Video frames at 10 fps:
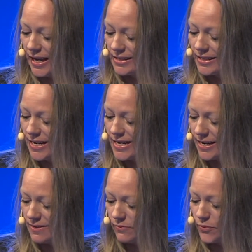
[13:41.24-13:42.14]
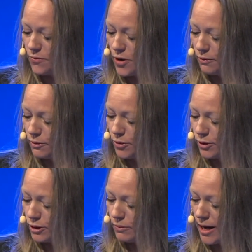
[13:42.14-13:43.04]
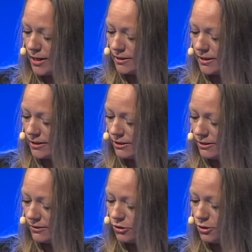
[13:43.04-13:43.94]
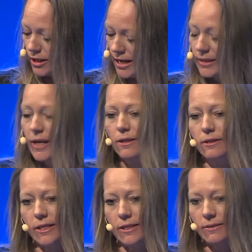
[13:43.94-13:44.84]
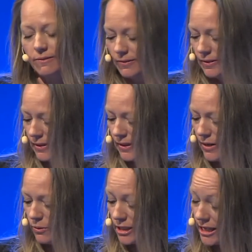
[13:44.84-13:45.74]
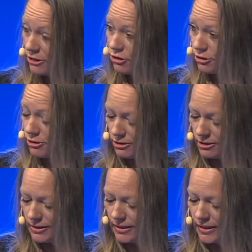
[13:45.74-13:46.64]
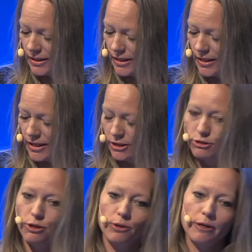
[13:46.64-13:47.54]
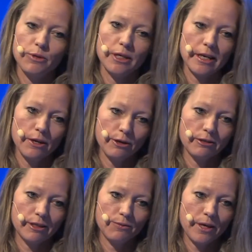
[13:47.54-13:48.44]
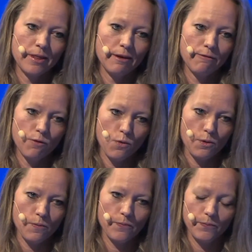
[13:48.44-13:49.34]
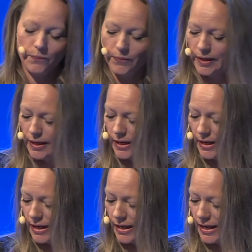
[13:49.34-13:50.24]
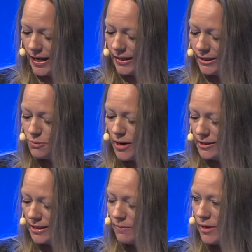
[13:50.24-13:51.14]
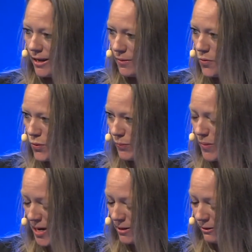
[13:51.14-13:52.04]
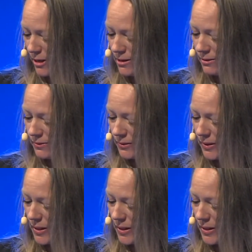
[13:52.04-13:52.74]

At Telia, we work with municipalities to connect elderly with sensors so that we are alerted when they fall. This might seem like a minor thing,